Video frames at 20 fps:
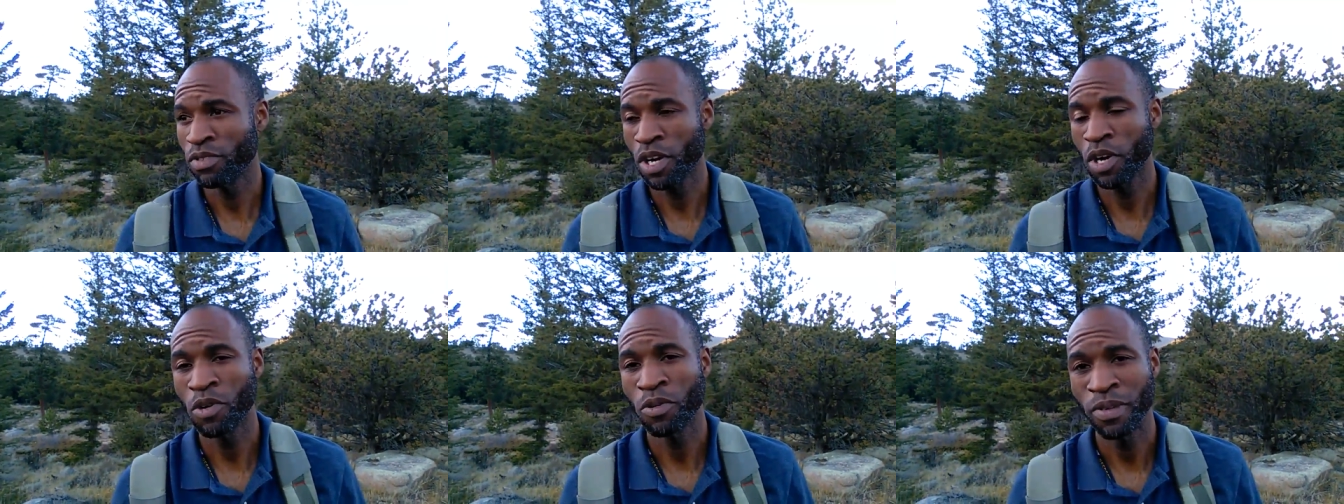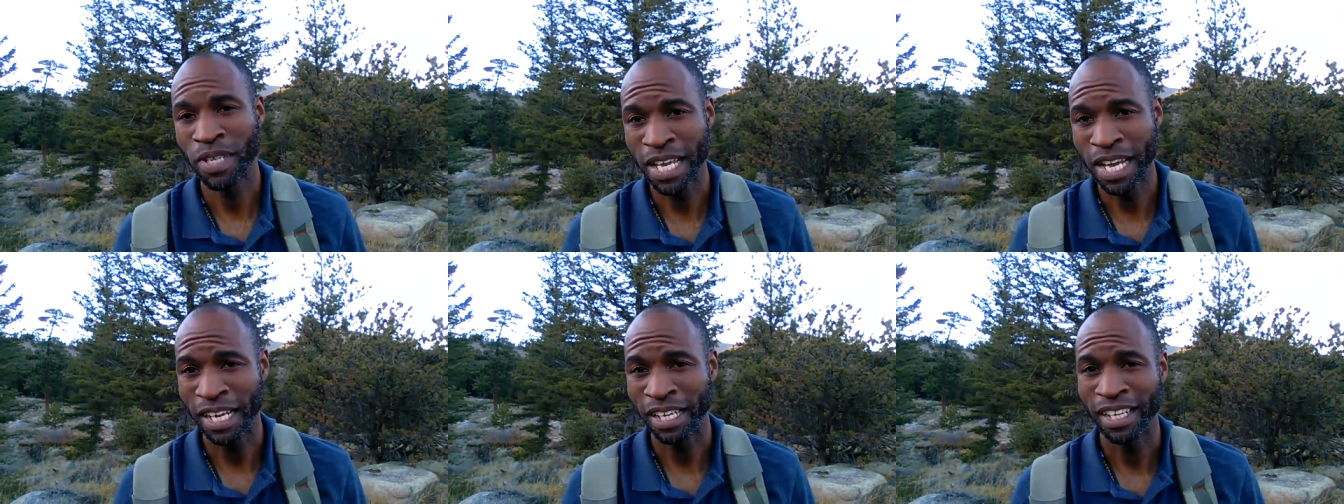
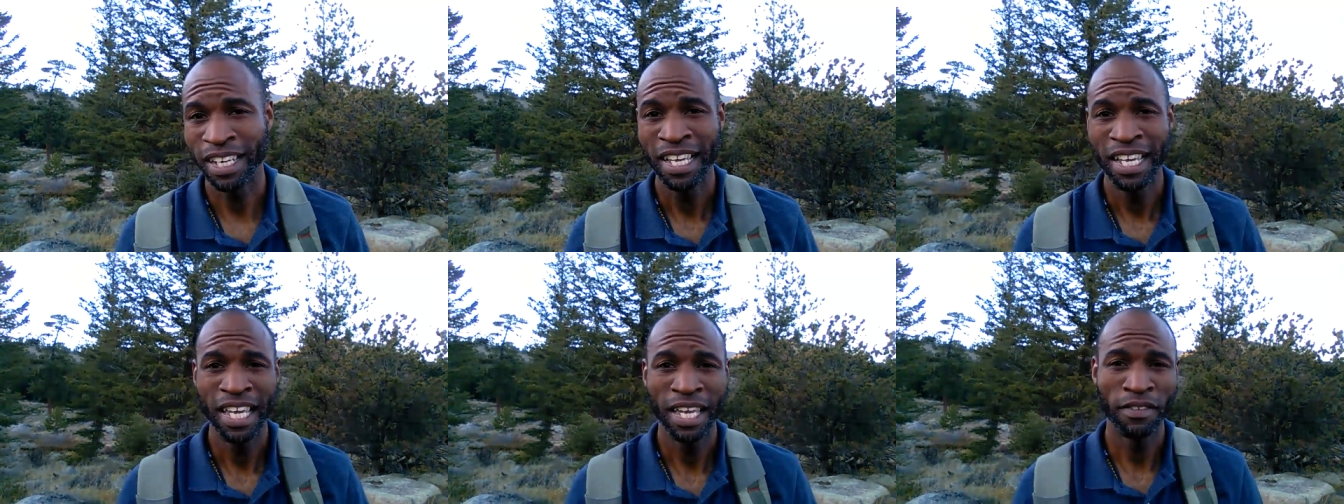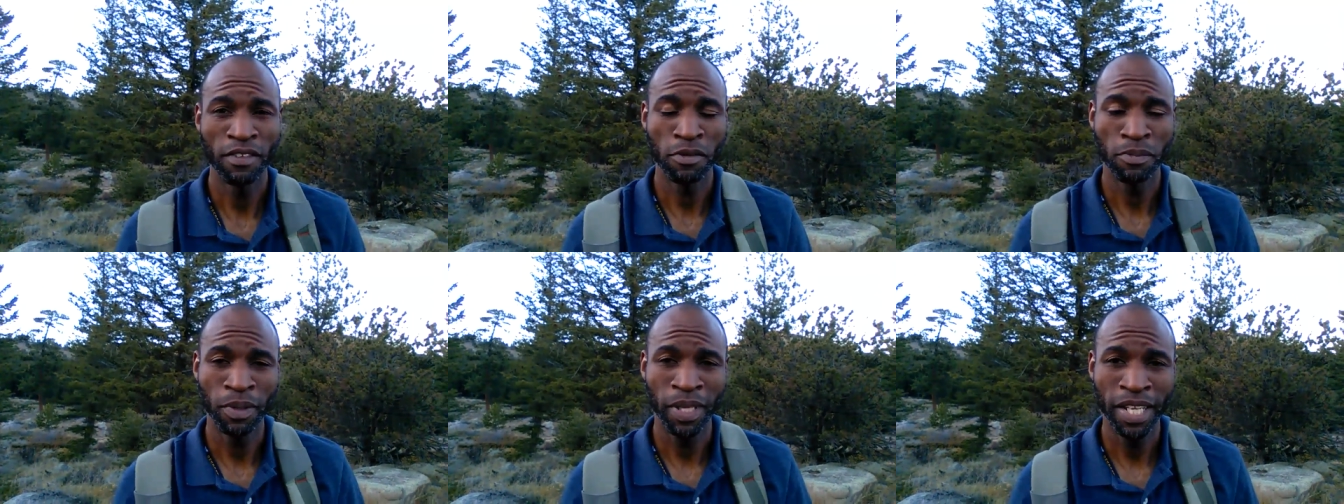So yeah,
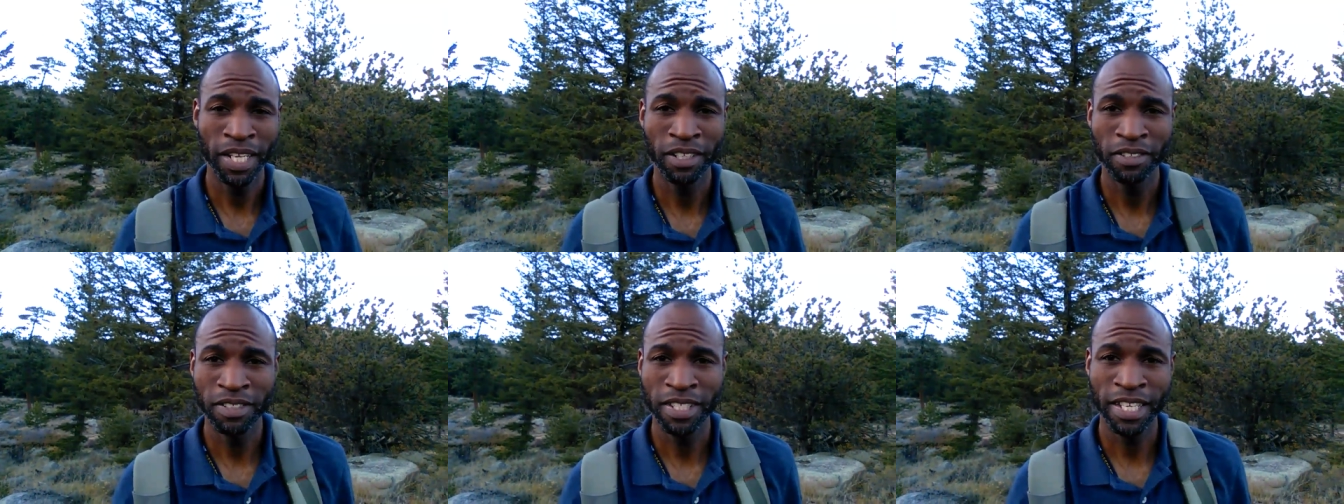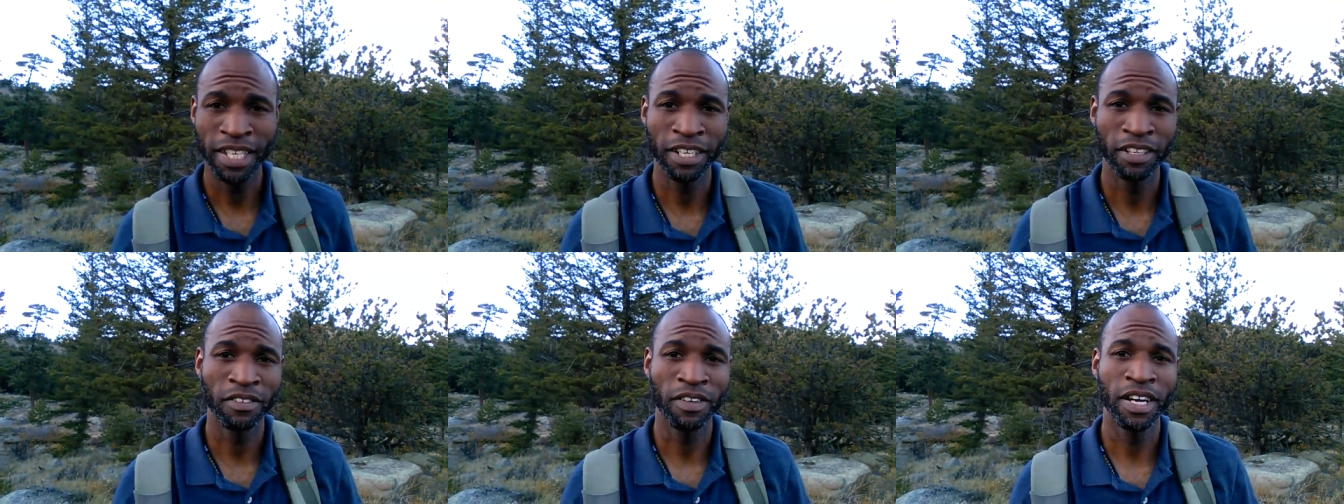if you're planning on
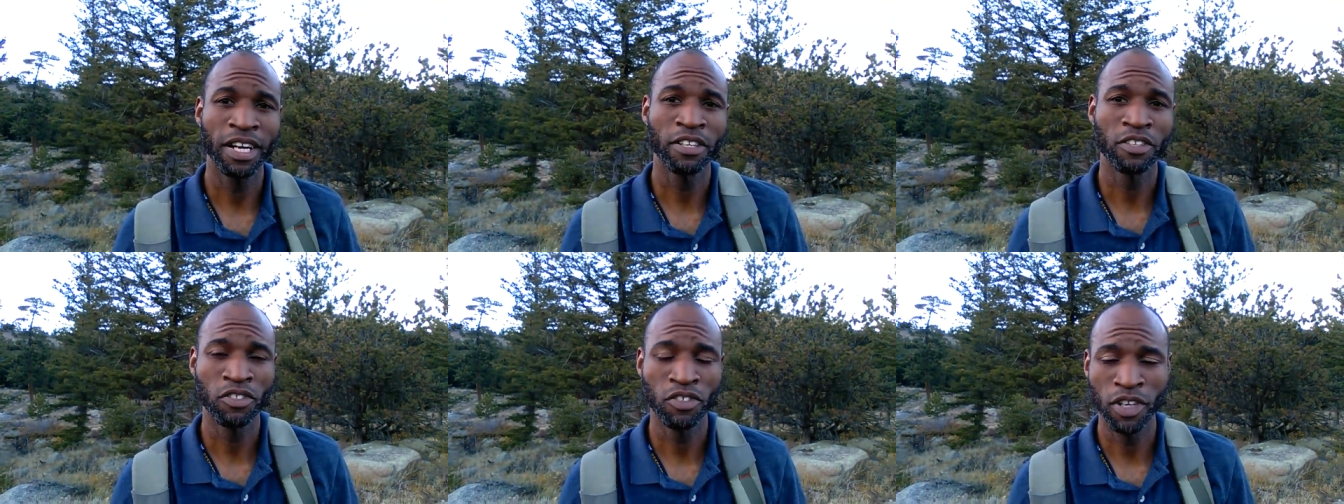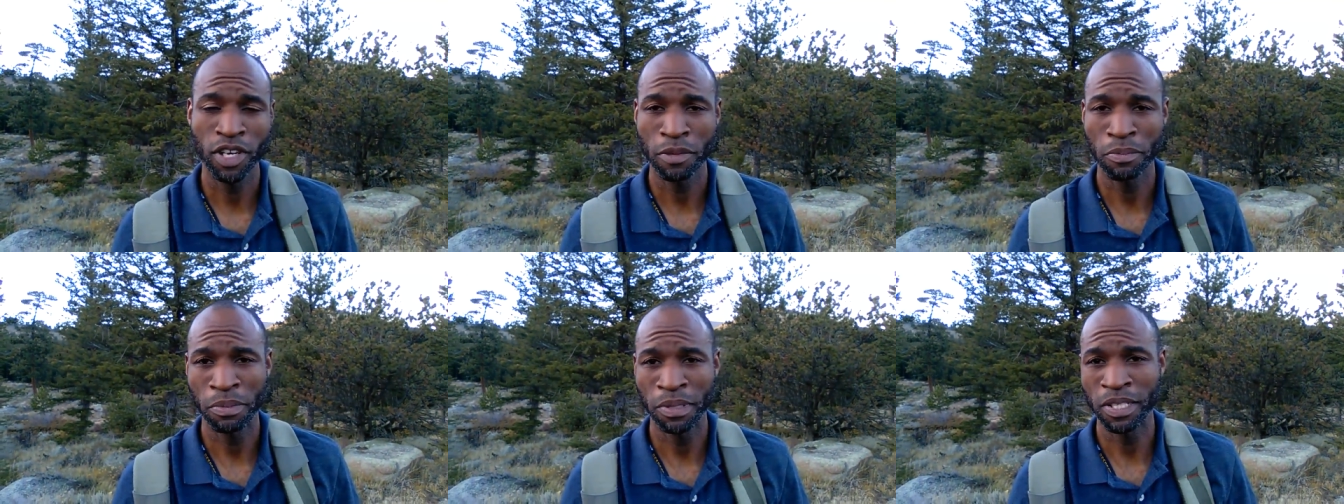taking a Greyhound
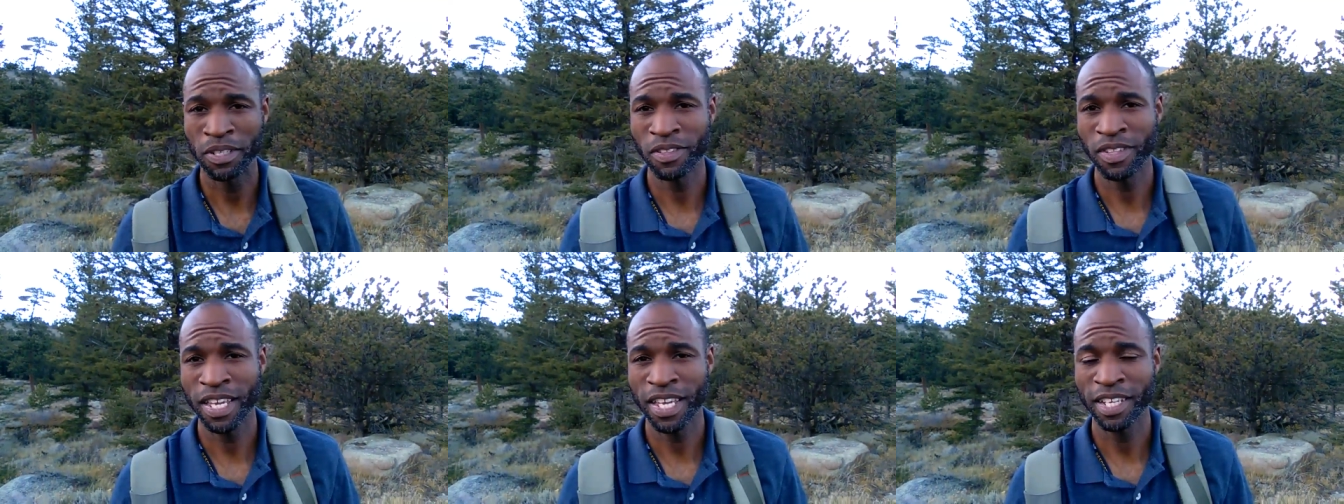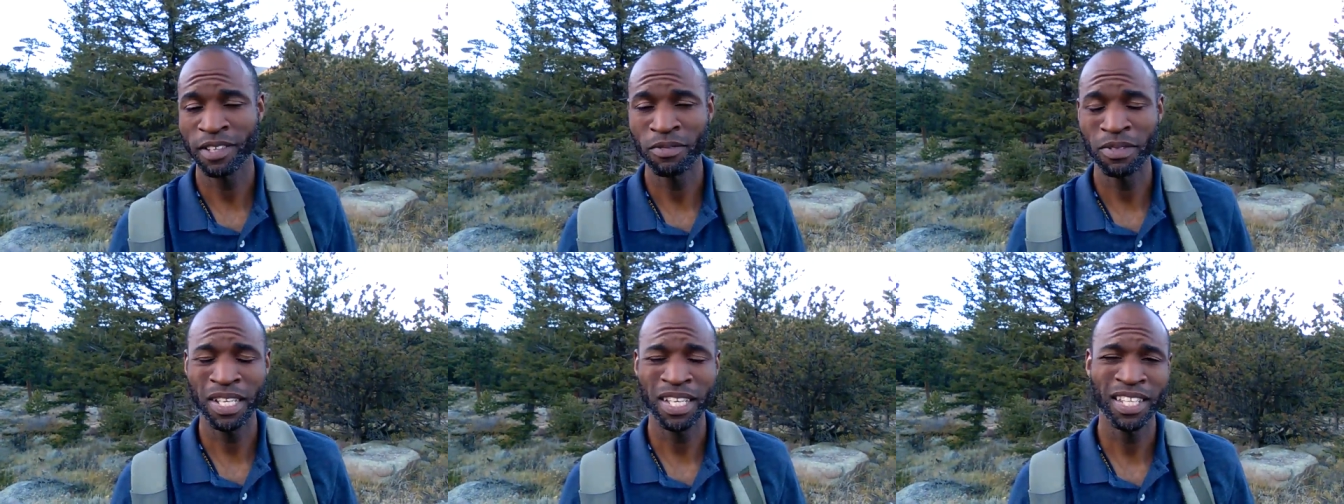trip and you're
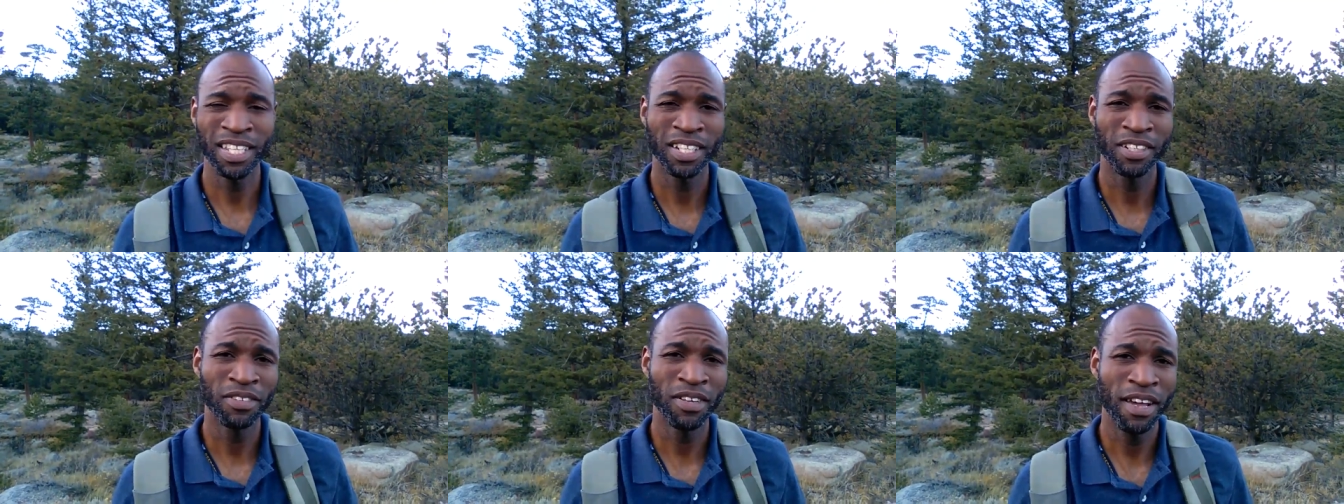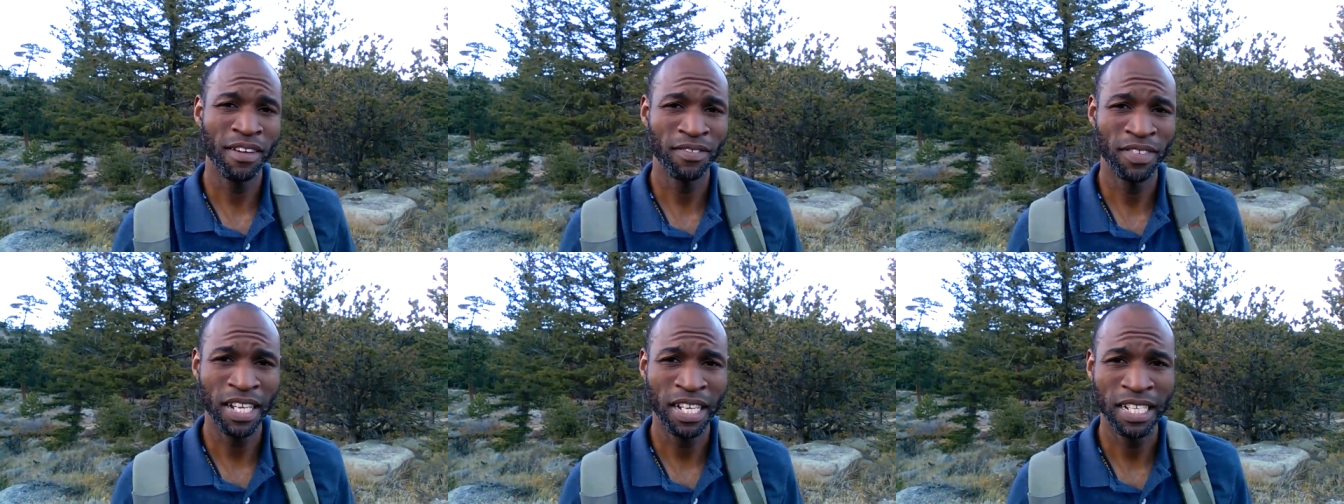thinking, well, I
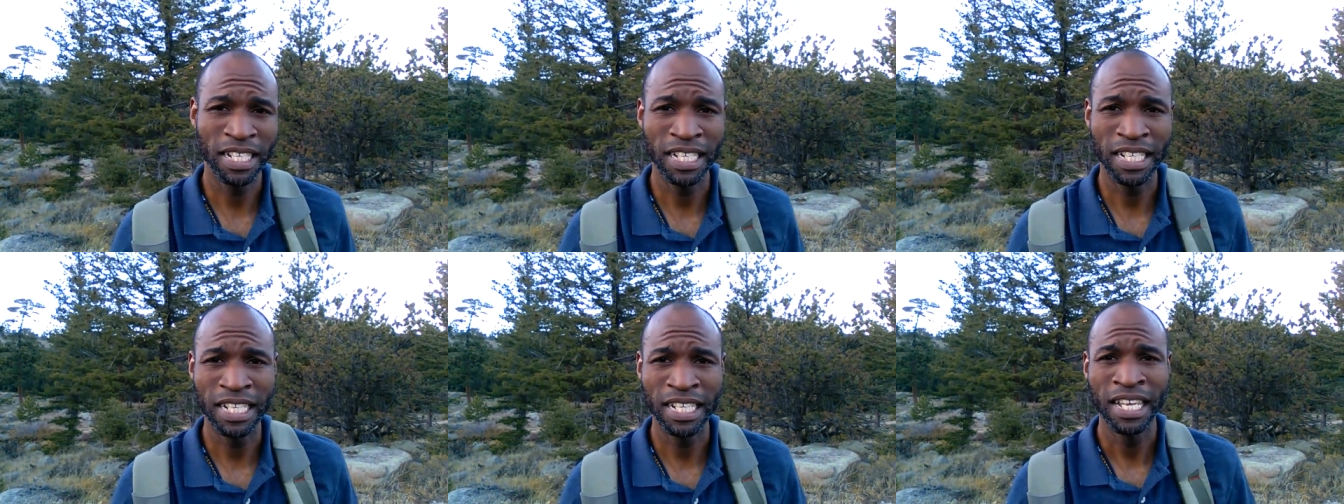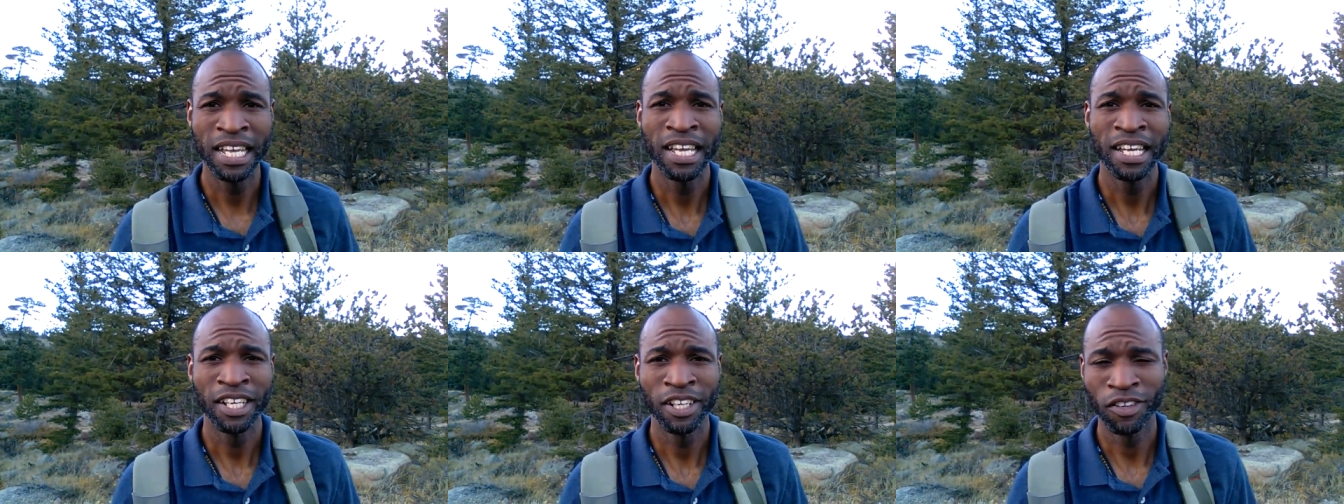don't have an
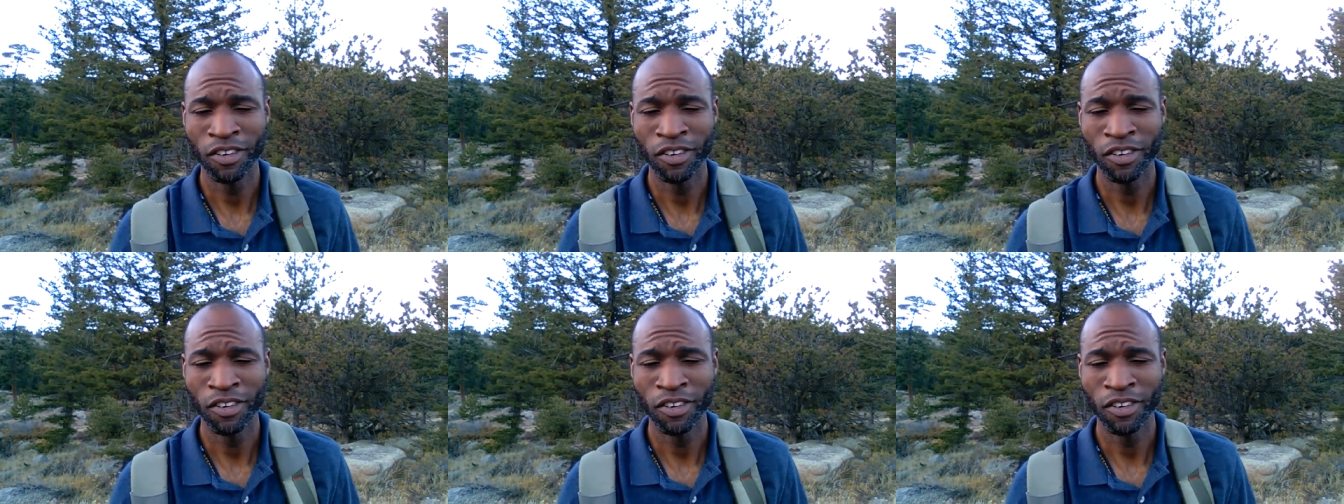ID,